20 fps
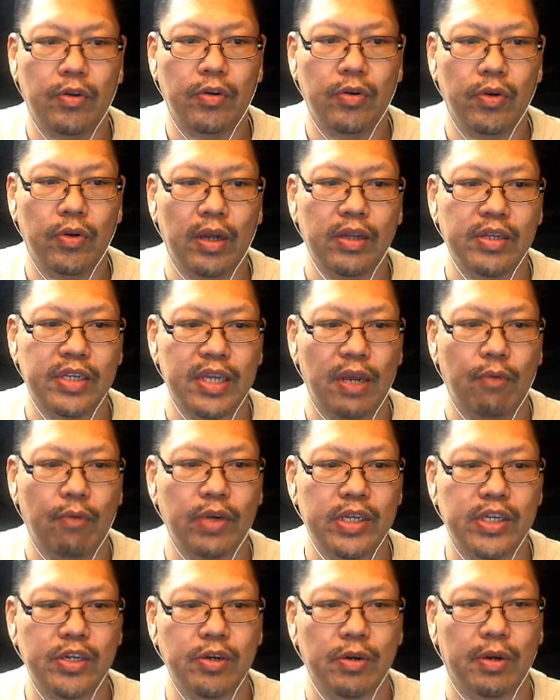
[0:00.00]
It'll say,
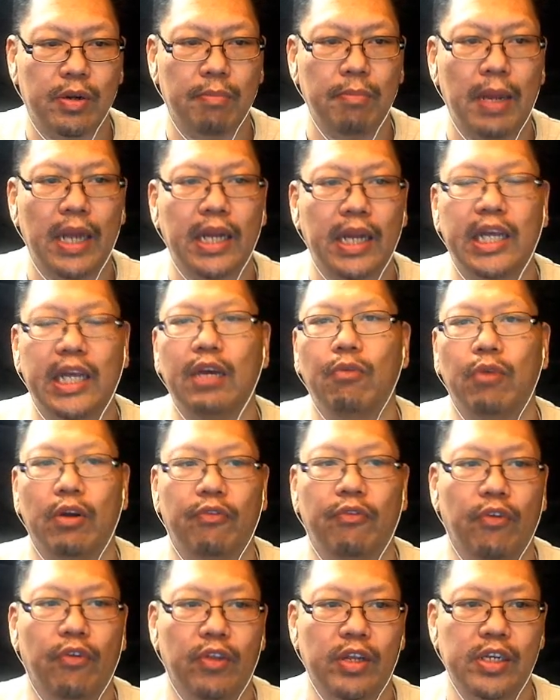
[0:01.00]
what's your main keyword
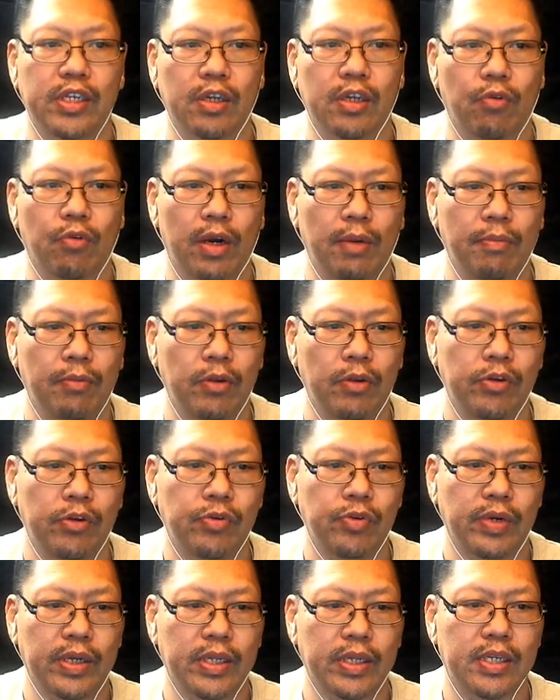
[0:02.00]
for this? Aquarium
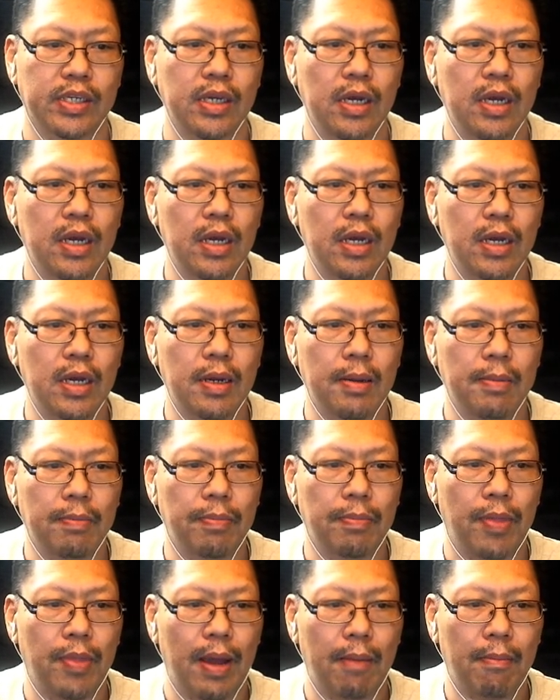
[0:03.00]
nutrients.
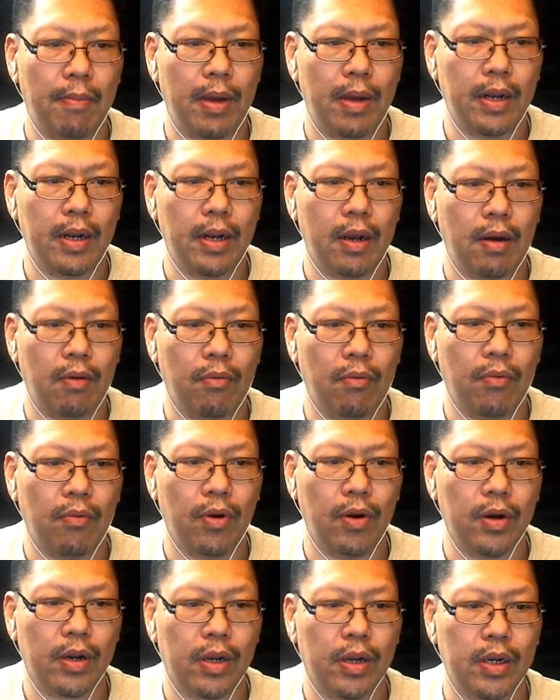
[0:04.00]
That might not
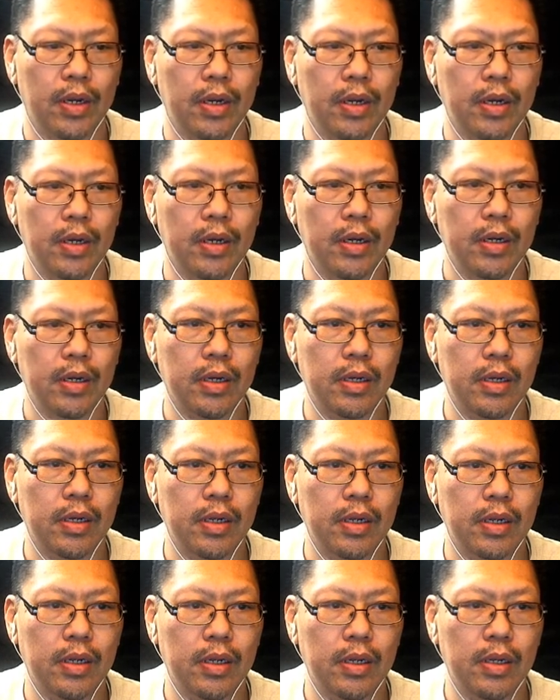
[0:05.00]
work,
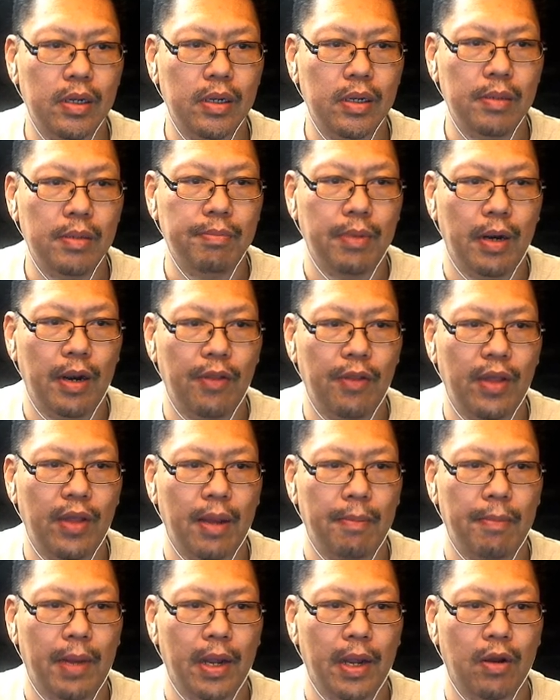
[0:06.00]
but I think I
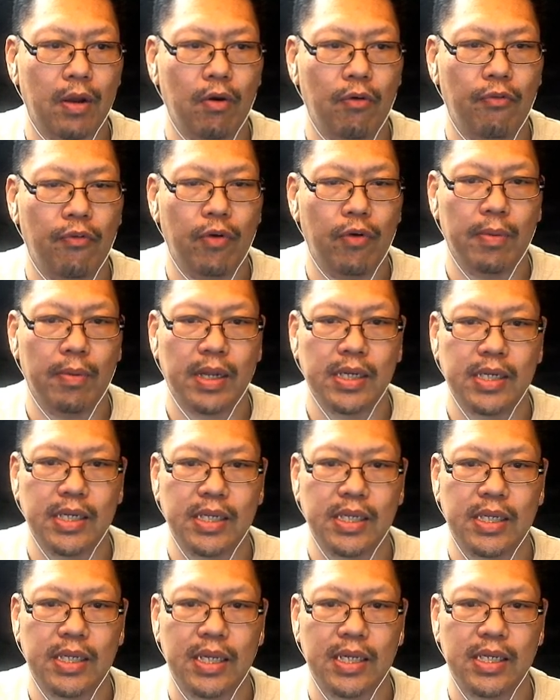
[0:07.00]
might go for it because
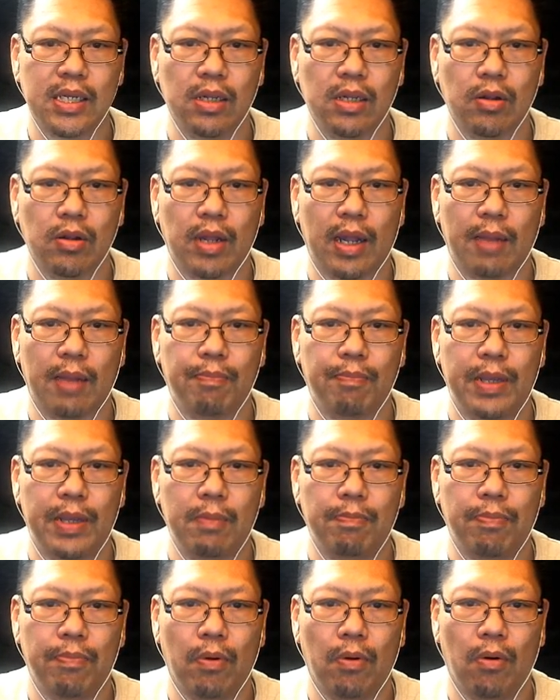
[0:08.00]
it doesn't look like
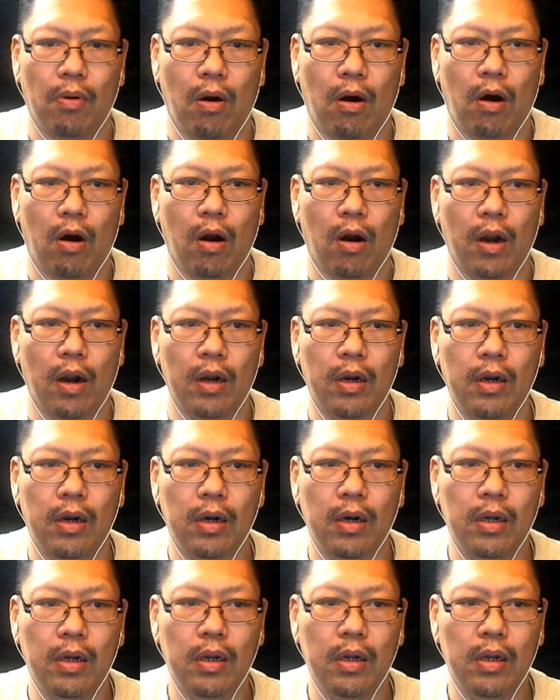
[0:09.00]
people are
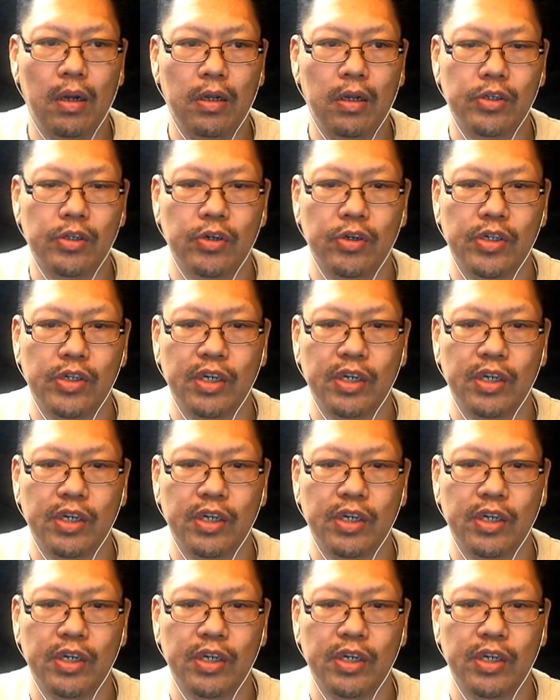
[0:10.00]
searching